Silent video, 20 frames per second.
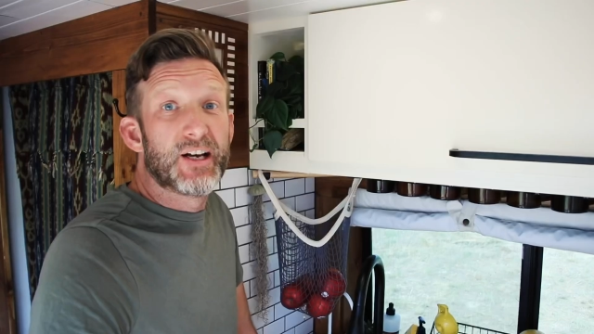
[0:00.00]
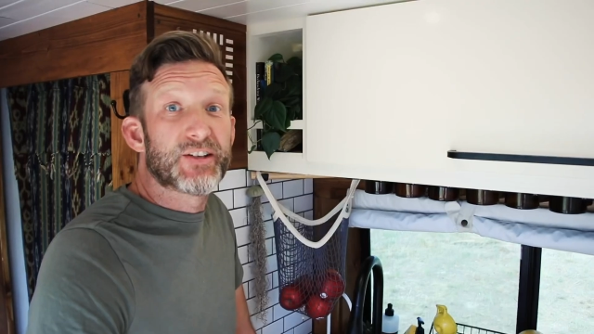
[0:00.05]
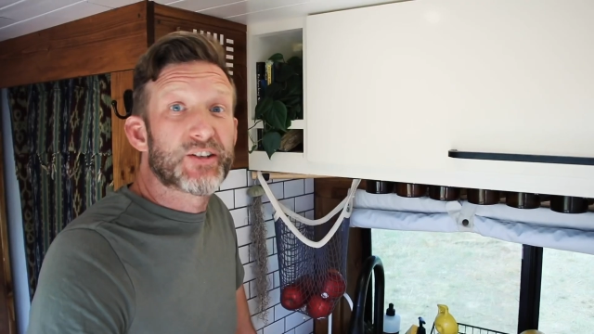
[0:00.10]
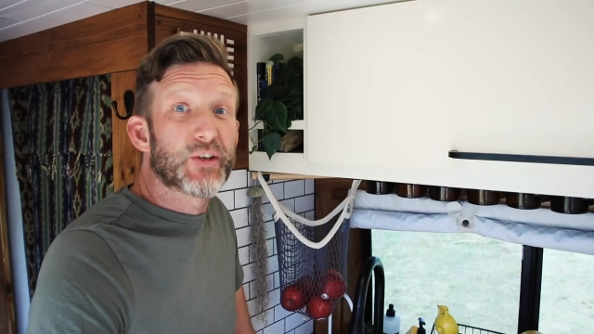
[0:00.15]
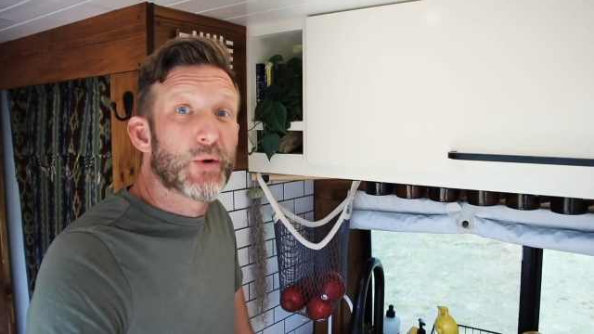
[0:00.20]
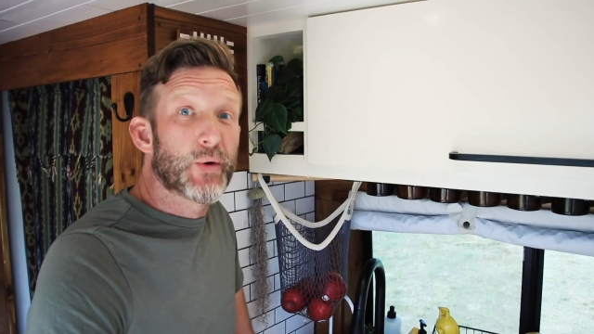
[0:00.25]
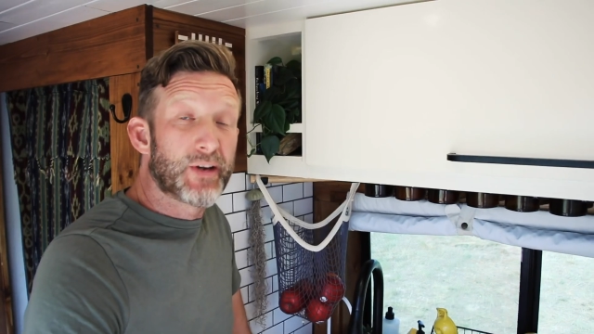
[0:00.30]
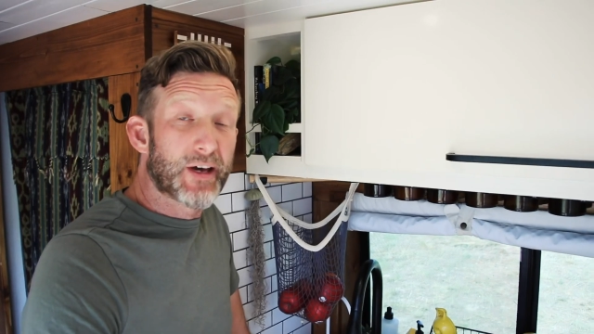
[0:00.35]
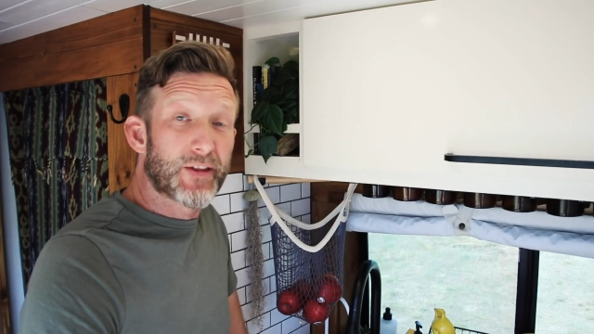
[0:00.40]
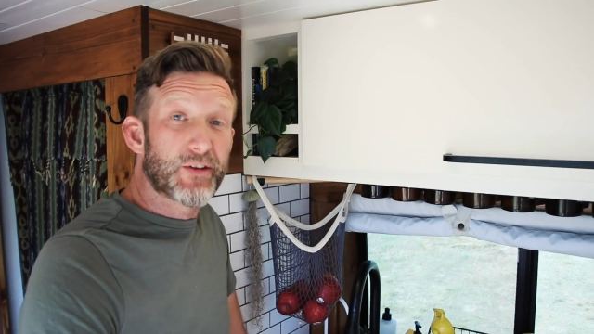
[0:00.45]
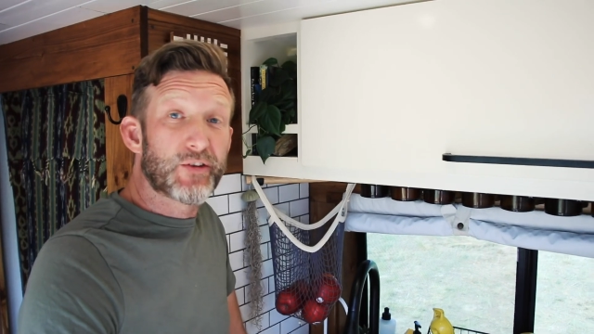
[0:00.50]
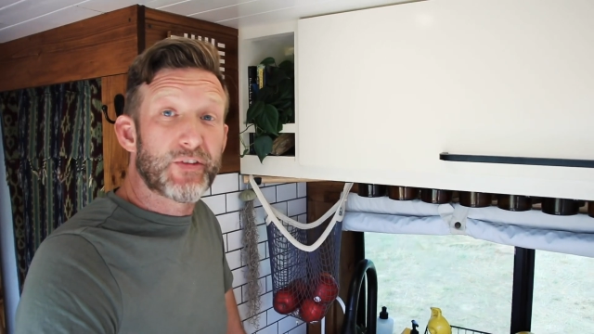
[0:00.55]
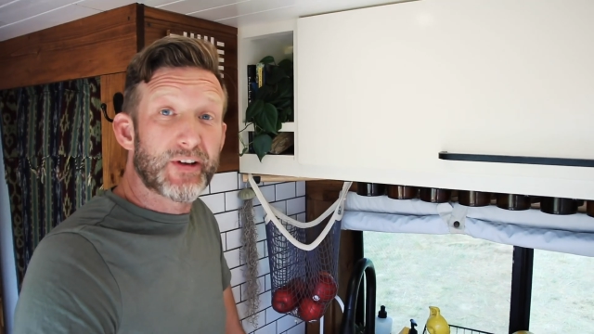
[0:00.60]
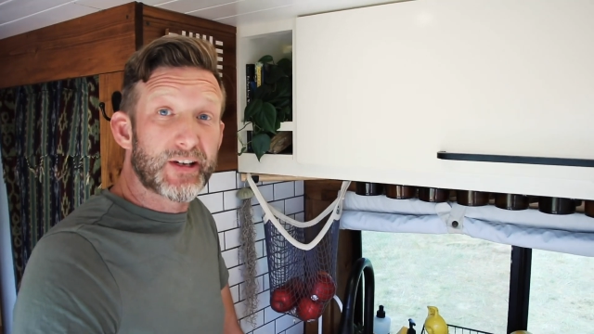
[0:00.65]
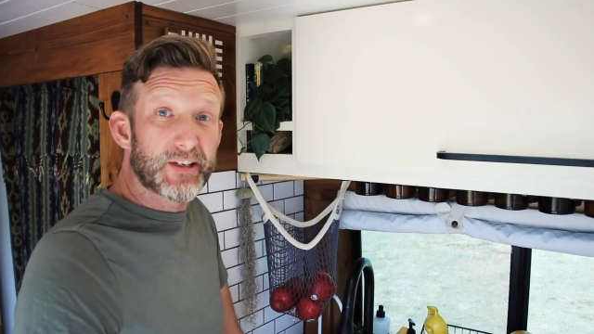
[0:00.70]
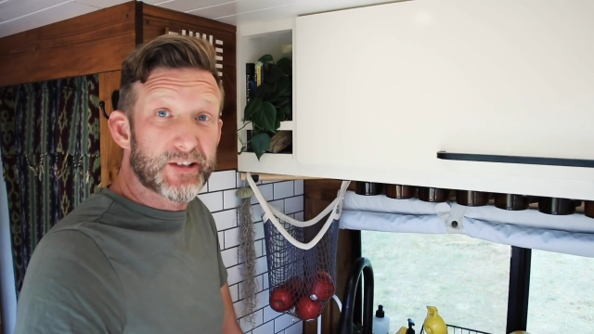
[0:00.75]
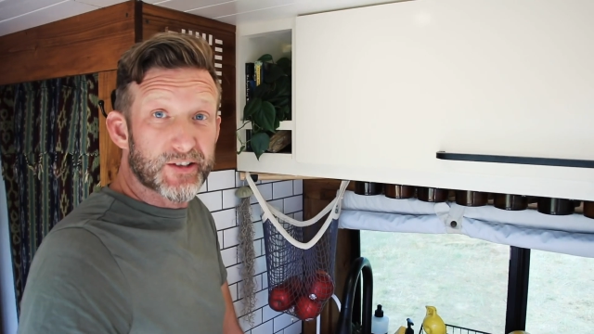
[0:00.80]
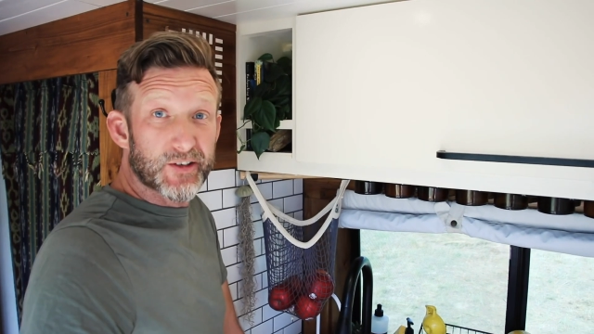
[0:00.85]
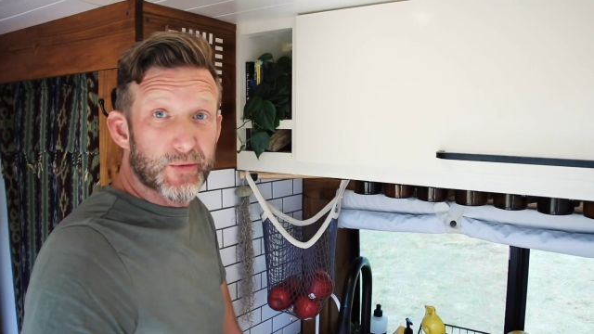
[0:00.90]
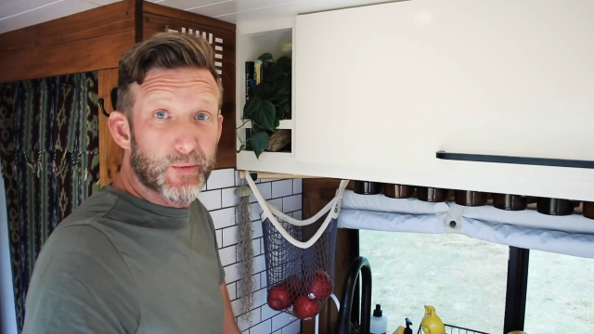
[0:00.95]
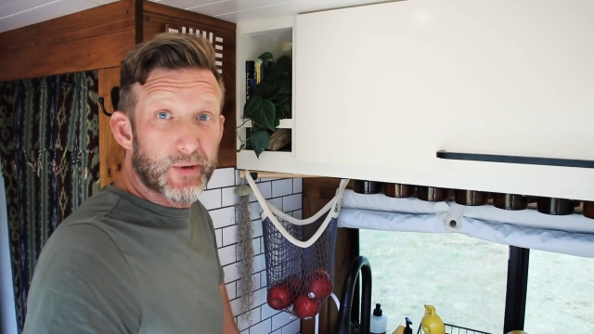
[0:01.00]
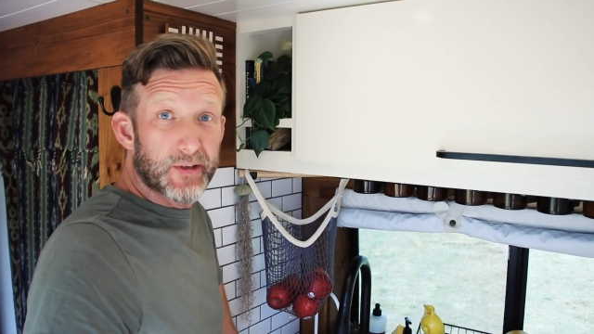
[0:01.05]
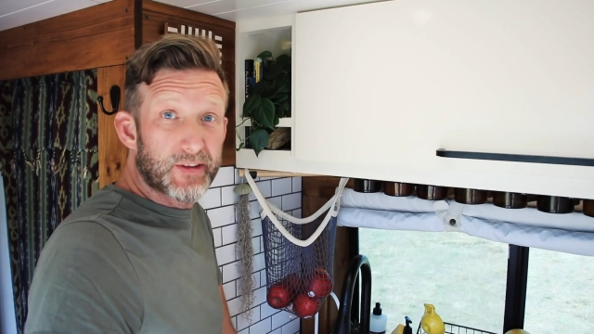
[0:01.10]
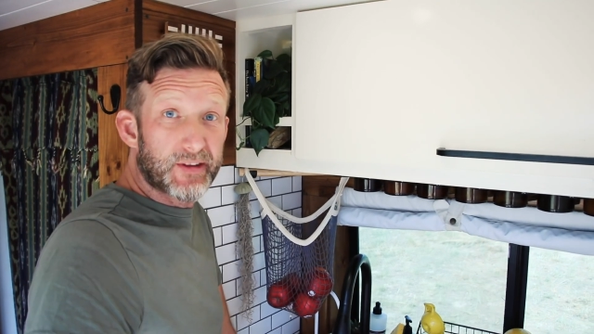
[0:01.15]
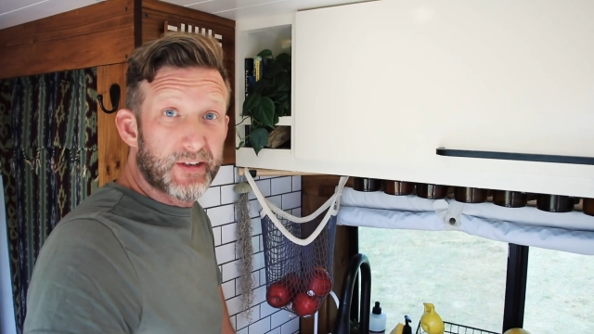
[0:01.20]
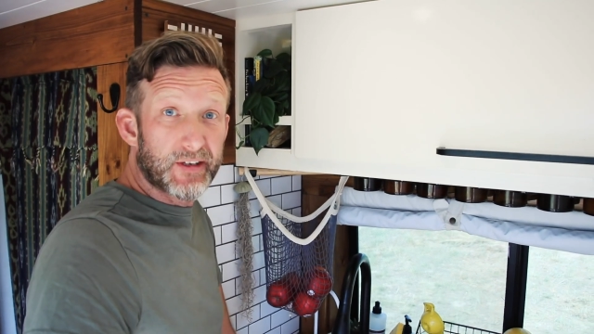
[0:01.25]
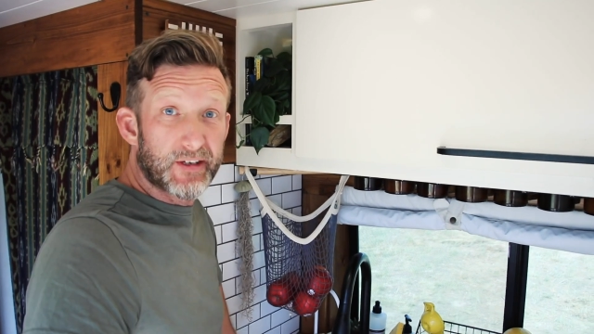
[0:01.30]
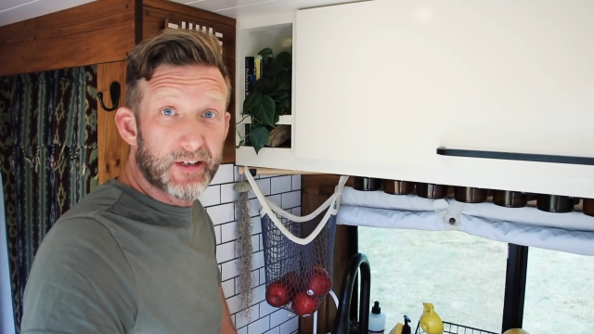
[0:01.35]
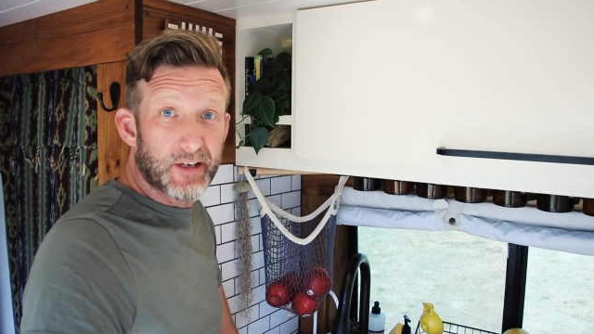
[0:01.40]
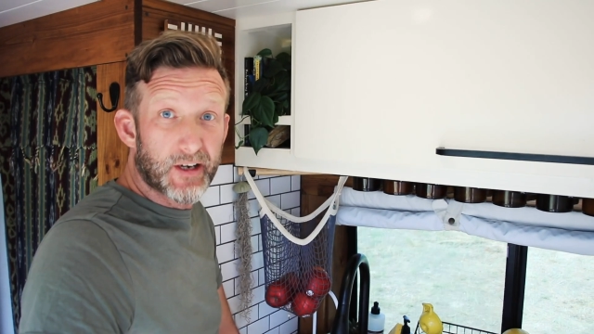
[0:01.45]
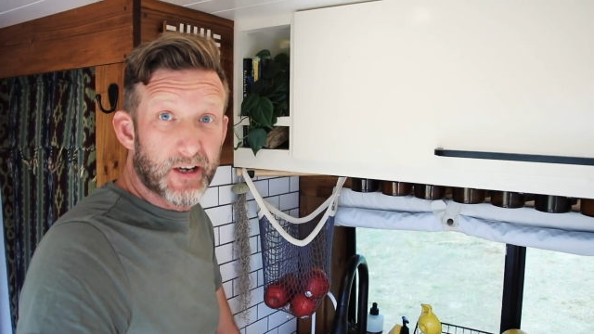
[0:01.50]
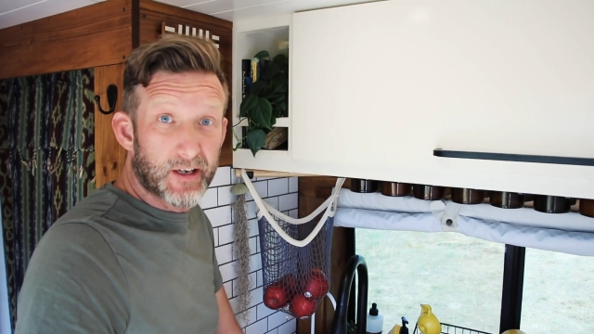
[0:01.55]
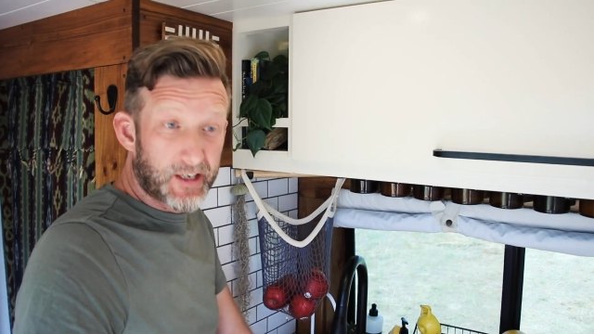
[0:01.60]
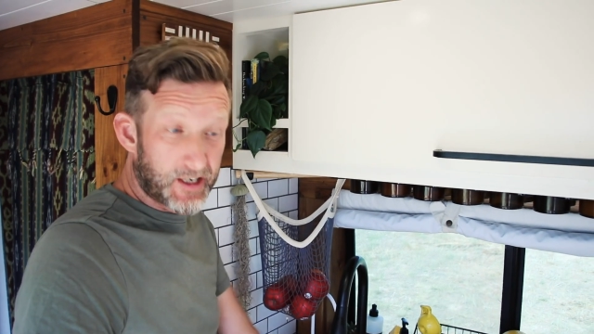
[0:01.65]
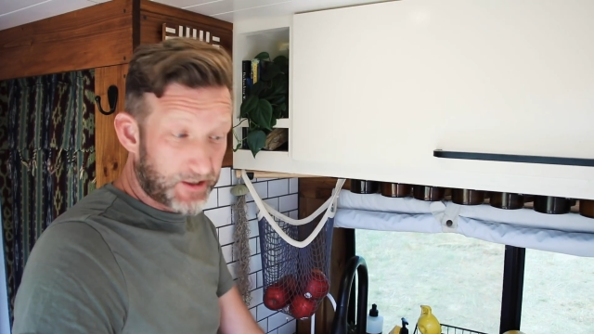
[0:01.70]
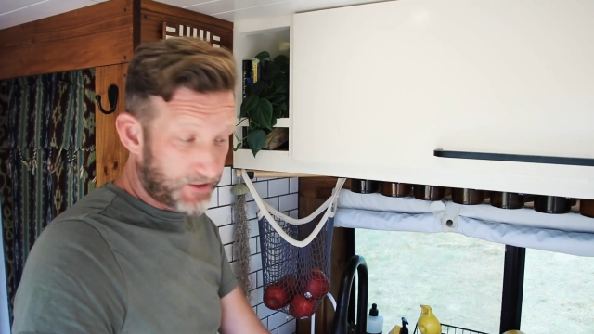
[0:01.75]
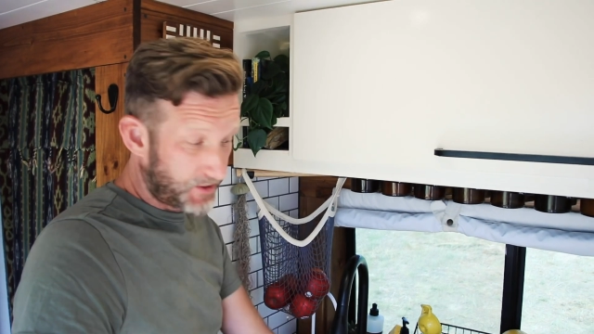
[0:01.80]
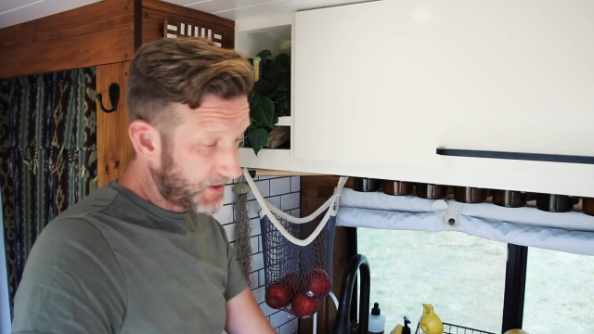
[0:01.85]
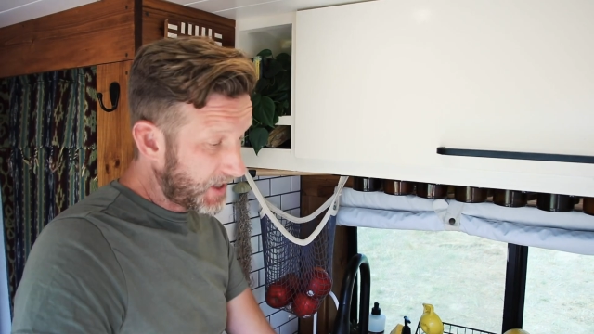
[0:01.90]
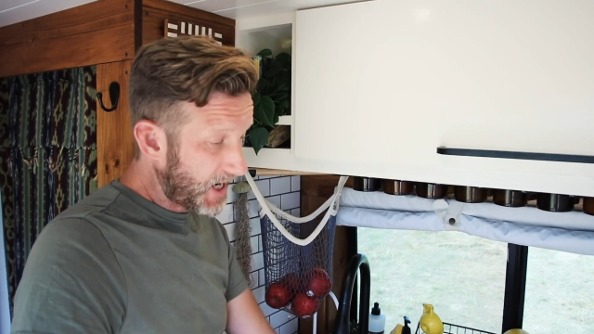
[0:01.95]
So another feature with the
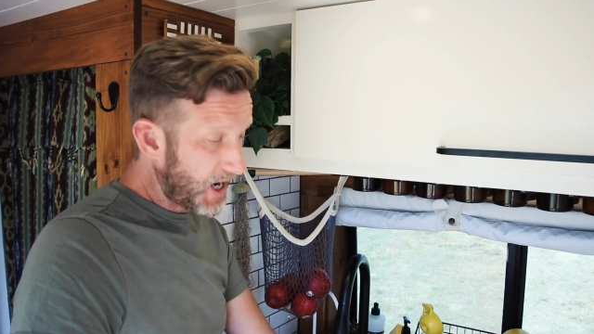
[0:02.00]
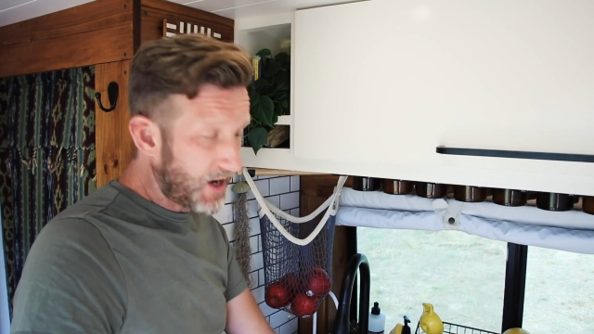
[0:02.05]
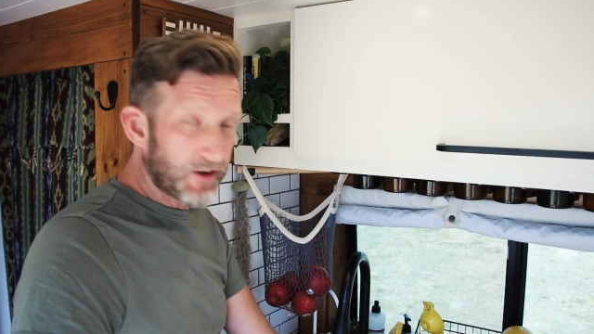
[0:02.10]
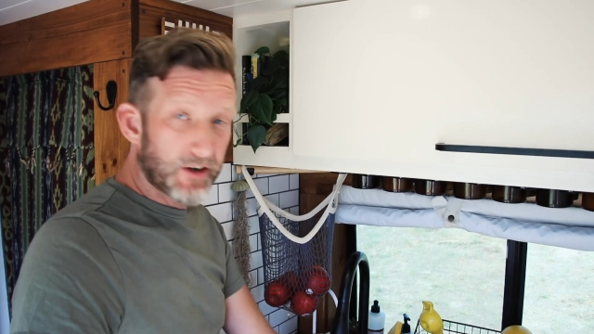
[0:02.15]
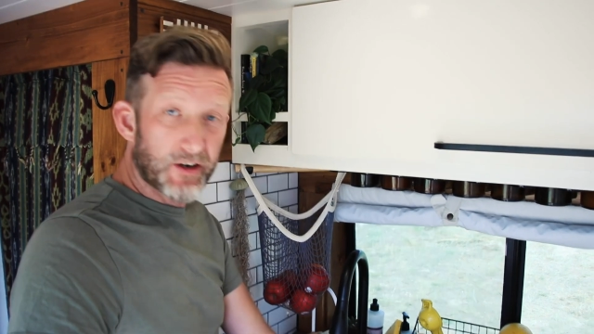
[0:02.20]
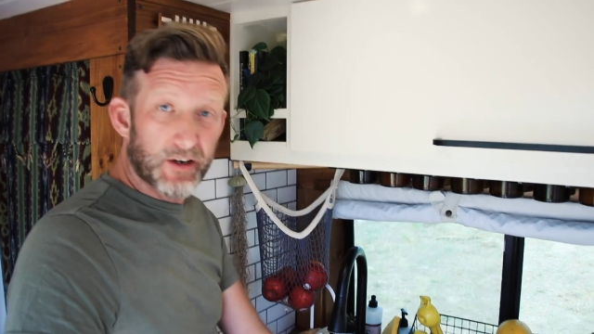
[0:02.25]
kitchen counter